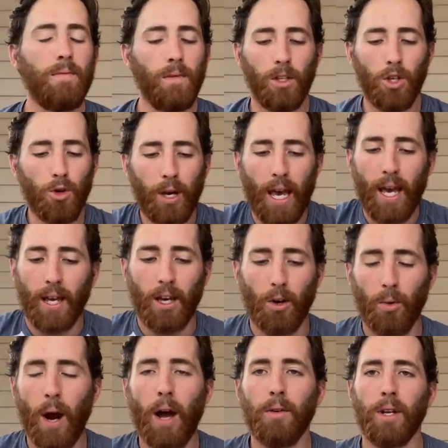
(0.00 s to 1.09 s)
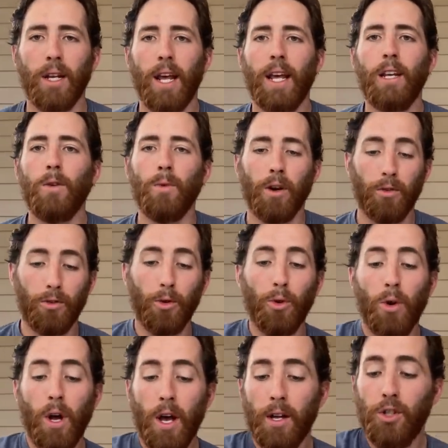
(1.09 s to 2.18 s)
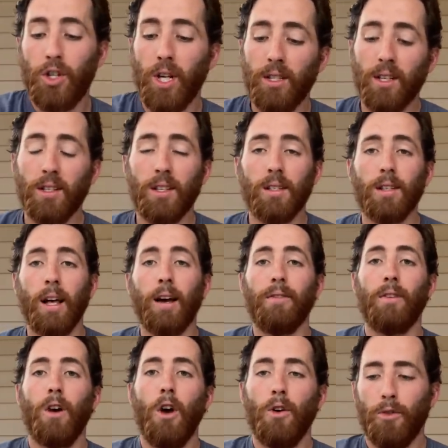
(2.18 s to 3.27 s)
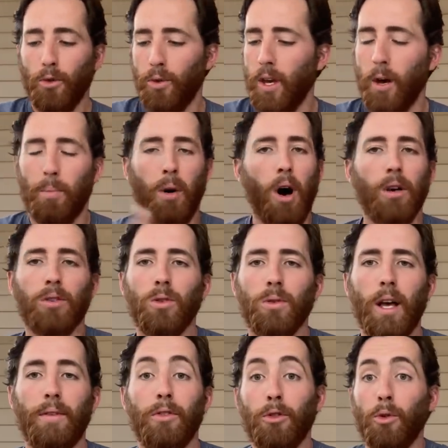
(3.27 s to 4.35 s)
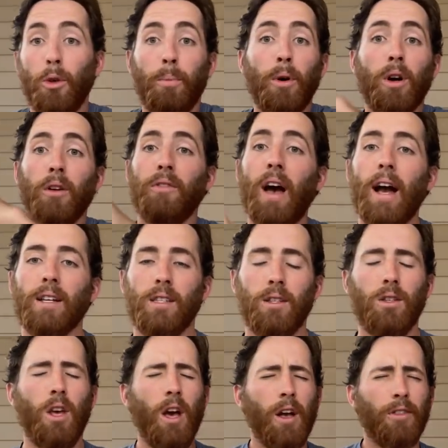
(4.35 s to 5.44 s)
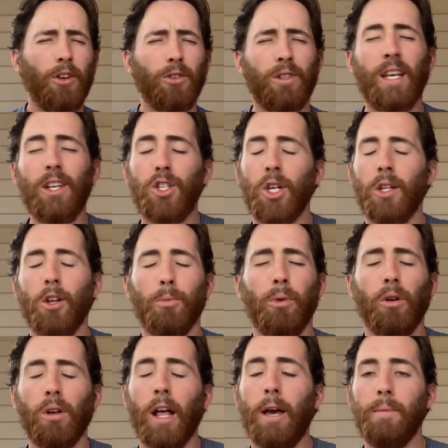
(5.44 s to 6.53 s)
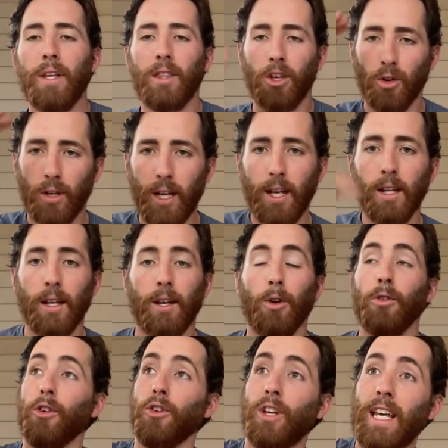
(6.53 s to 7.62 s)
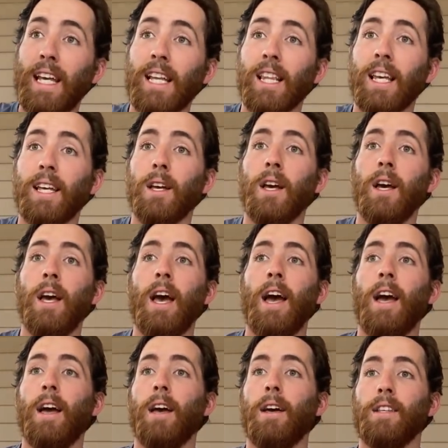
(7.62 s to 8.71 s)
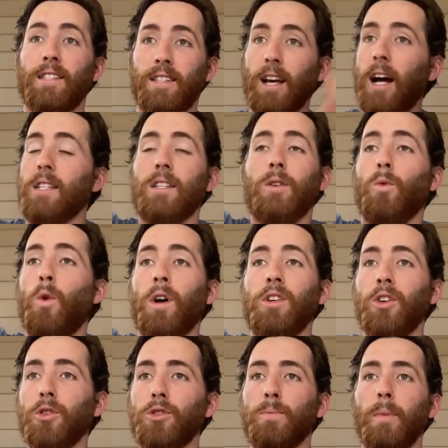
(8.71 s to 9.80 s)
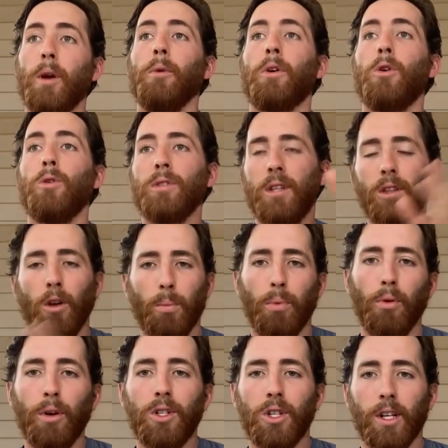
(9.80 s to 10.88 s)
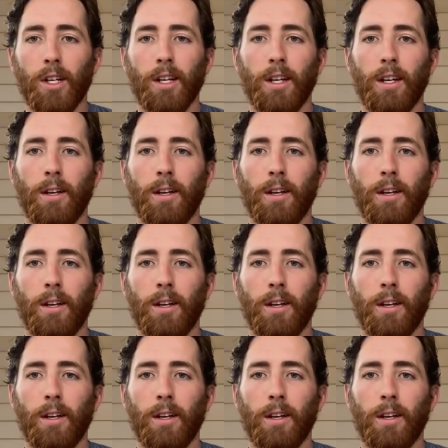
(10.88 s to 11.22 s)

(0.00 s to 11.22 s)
You can't get around it anywhere. Through Jesus's life, through the apostles' life, through the book of Acts, they're teaching, they're proclaiming, they're healing. Or they're healing, signs and wonders, miracles, and they're preaching.